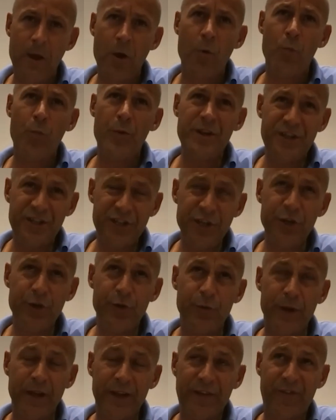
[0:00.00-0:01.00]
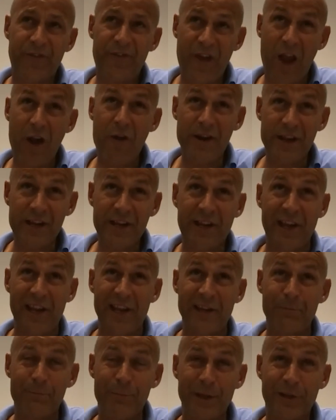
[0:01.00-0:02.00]
We do. It's very
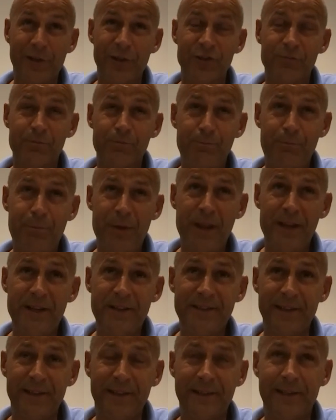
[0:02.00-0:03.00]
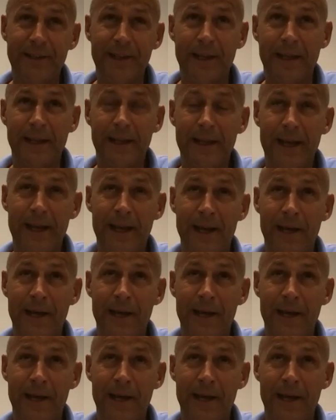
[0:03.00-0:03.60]
key because basically.